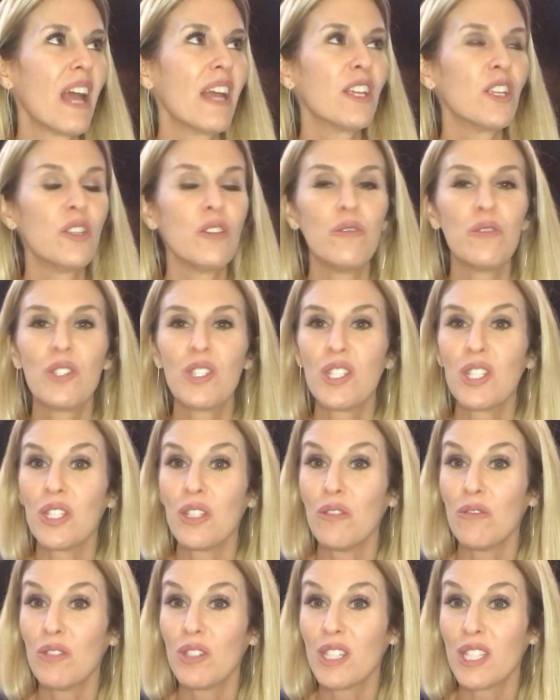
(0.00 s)
used to
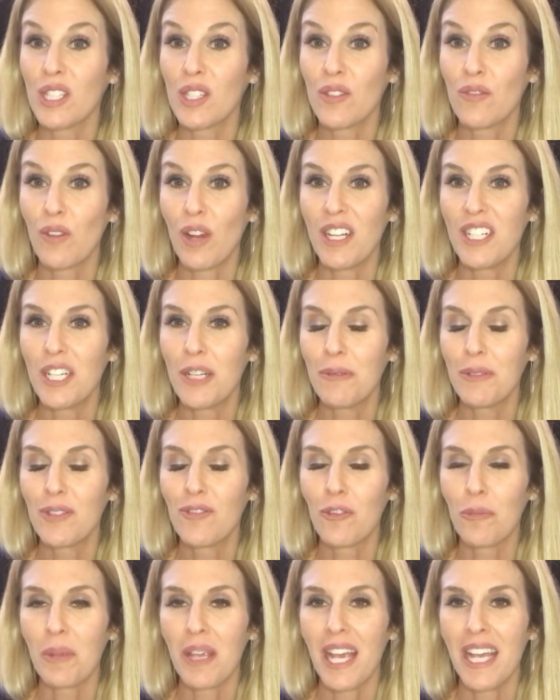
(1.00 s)
use this phrase. He was
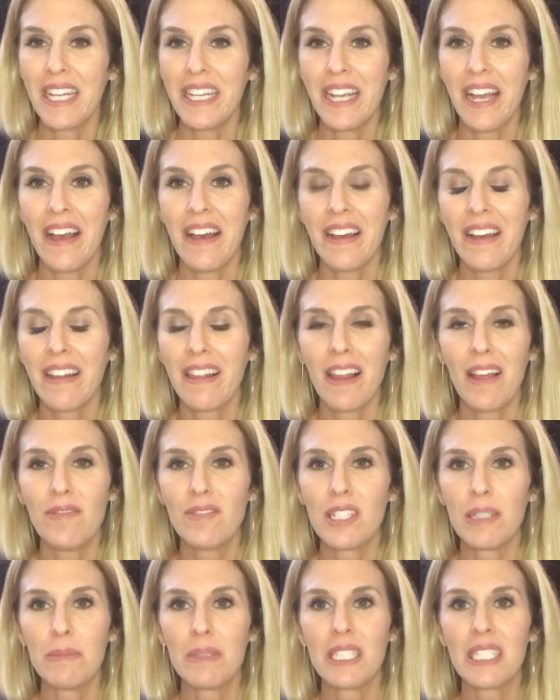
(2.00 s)
from Kenya. and
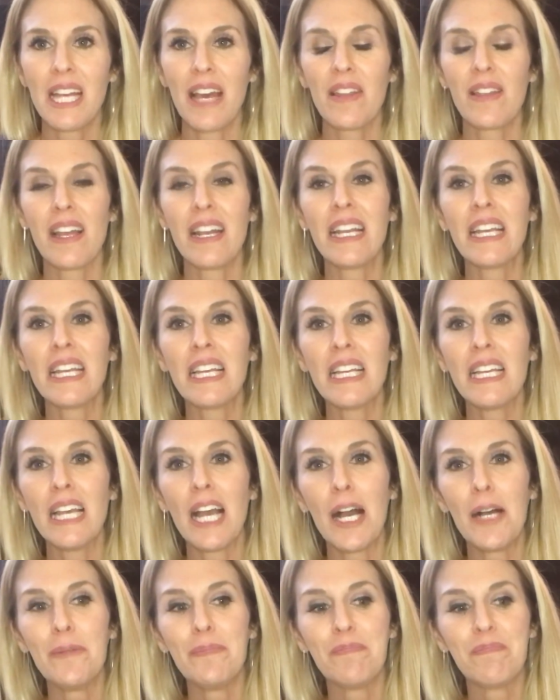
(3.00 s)
loved him to death. And he,
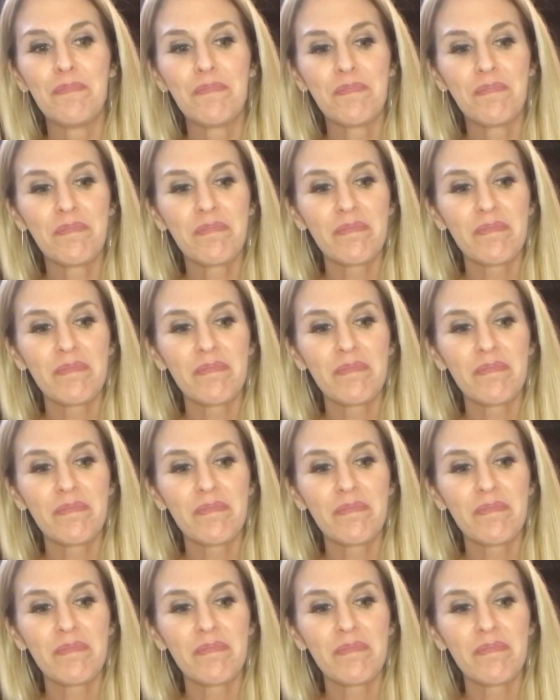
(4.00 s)
um,